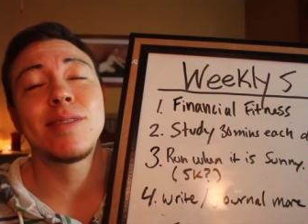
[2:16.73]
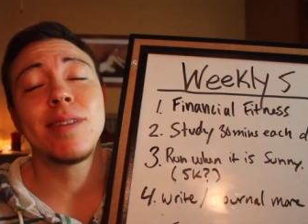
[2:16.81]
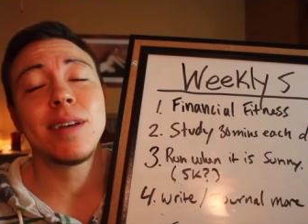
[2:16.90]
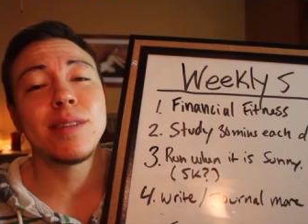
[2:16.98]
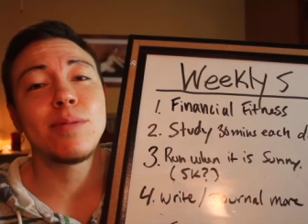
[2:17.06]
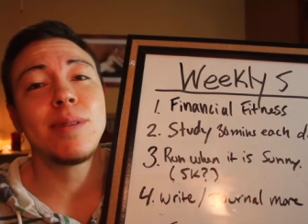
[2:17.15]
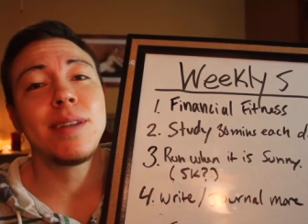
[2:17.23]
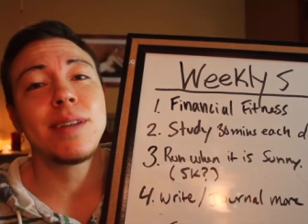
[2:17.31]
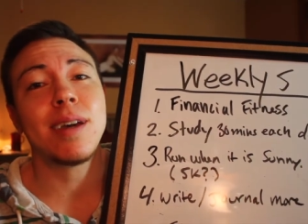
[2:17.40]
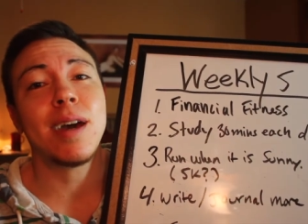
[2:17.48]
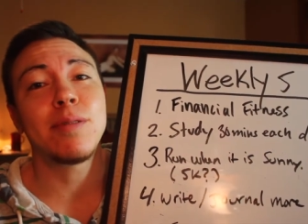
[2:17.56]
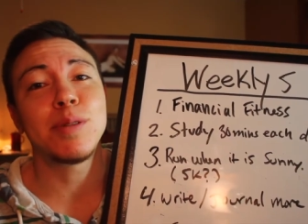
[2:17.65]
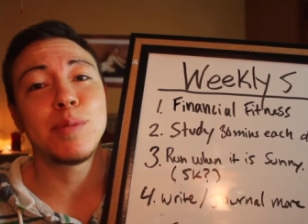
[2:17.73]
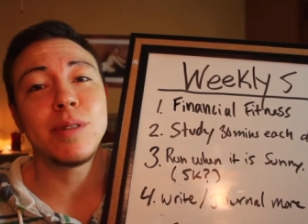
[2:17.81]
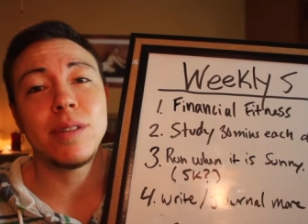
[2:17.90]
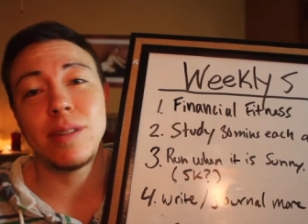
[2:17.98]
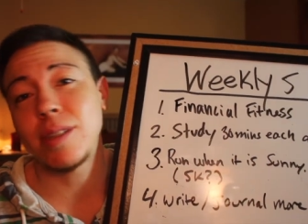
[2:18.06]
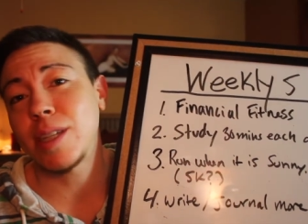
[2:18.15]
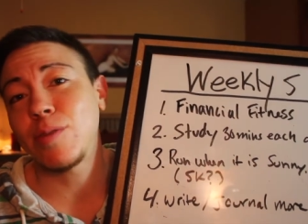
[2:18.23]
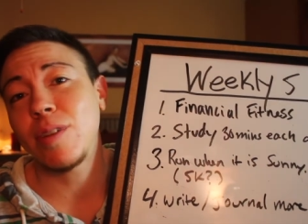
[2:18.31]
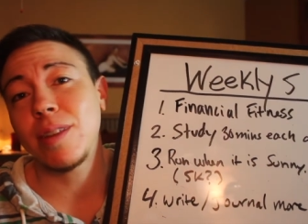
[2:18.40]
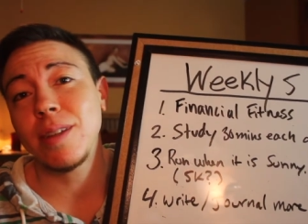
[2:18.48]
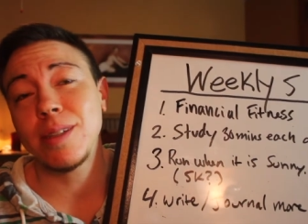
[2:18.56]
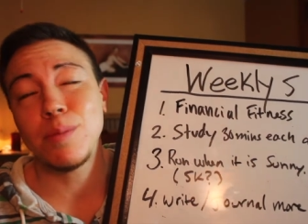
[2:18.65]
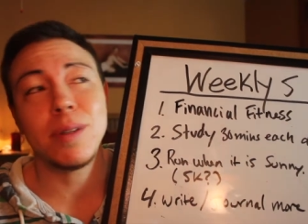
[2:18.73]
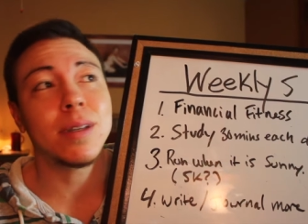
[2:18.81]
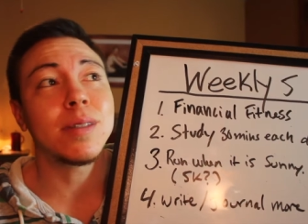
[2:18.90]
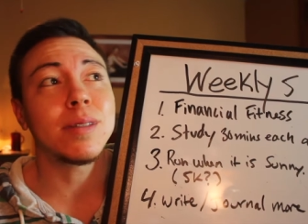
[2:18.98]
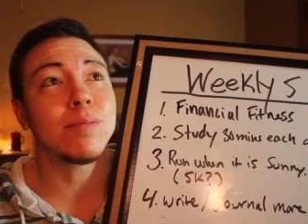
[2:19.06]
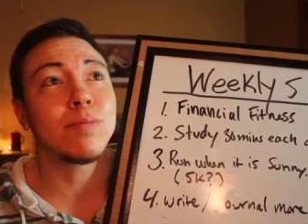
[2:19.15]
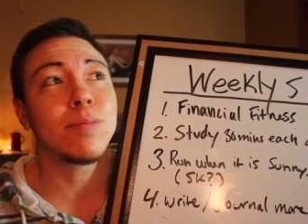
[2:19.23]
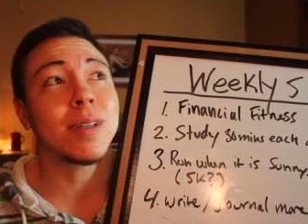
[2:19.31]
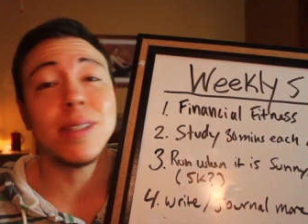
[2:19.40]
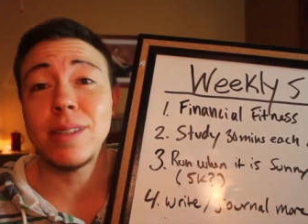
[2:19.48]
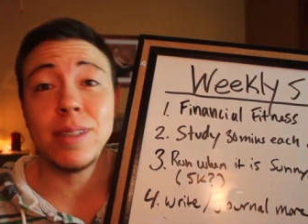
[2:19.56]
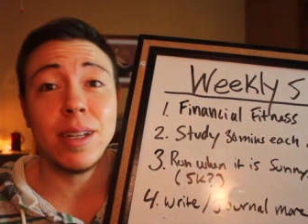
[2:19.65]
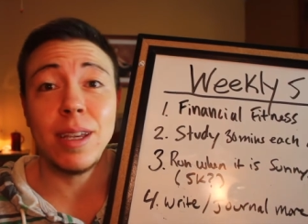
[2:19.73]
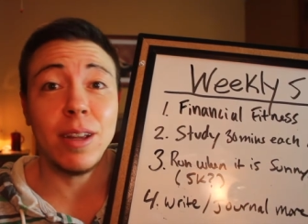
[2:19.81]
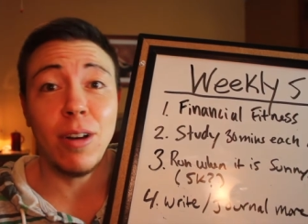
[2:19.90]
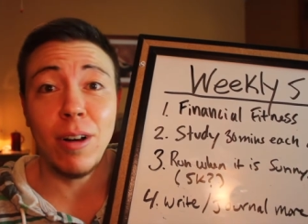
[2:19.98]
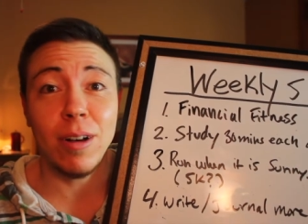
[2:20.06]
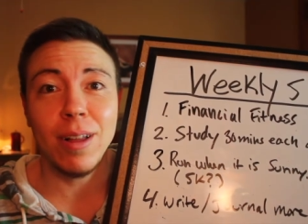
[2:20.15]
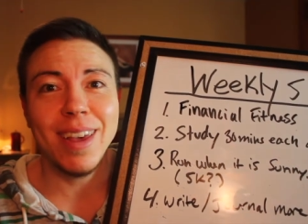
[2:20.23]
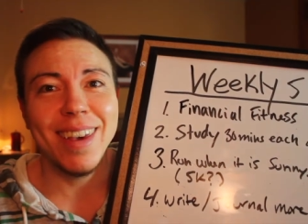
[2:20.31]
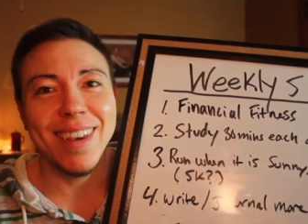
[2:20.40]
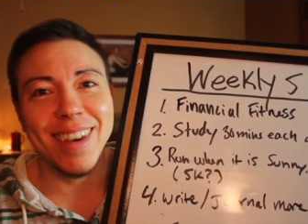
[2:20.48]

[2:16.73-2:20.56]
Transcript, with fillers: So last week I was pretty successful at this because it wasn't sunny at all,